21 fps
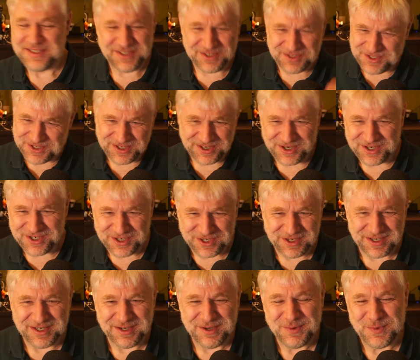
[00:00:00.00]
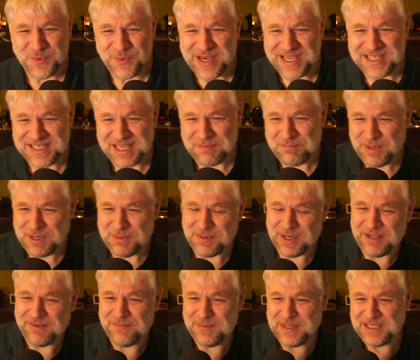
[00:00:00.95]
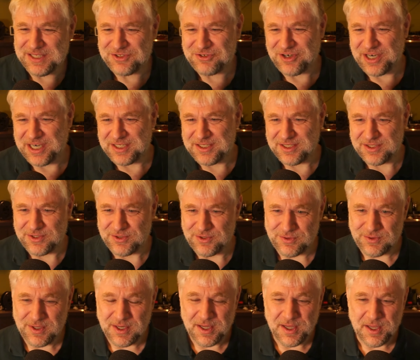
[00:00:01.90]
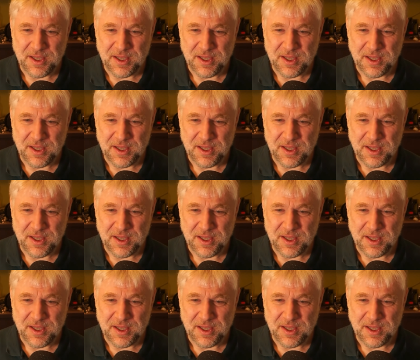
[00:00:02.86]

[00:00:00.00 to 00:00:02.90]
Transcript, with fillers: those are other ways that people have been trying to do.